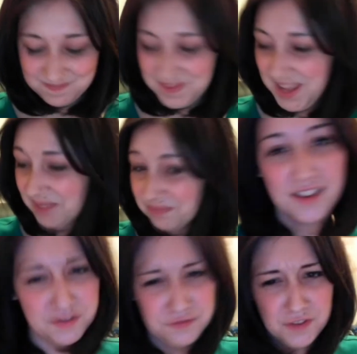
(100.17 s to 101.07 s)
Yeah,
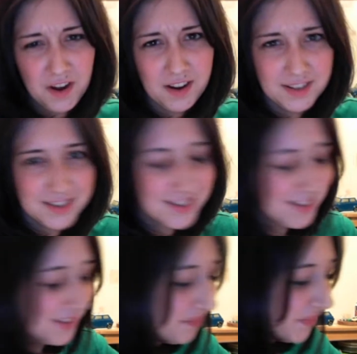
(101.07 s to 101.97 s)
it's vile, isn't
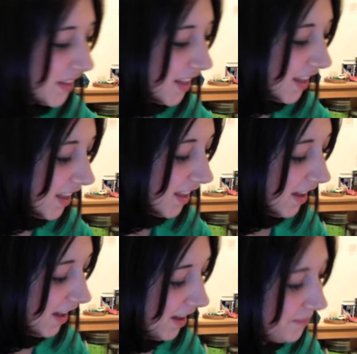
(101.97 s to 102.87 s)
it?
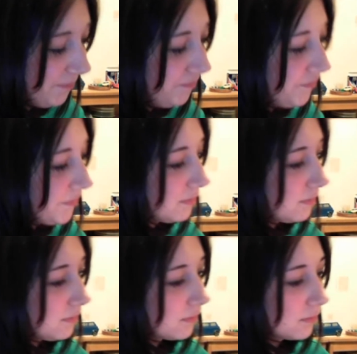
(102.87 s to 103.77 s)
Um,
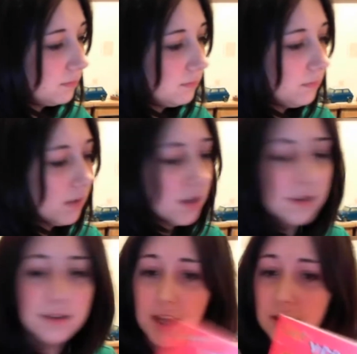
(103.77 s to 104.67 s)

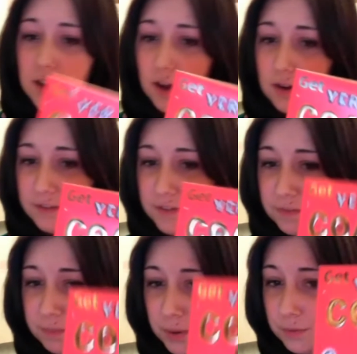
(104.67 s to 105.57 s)
get your coat, love,
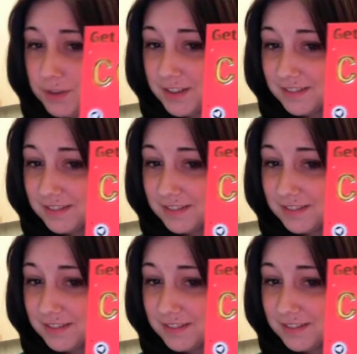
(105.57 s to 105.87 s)
you've pulled.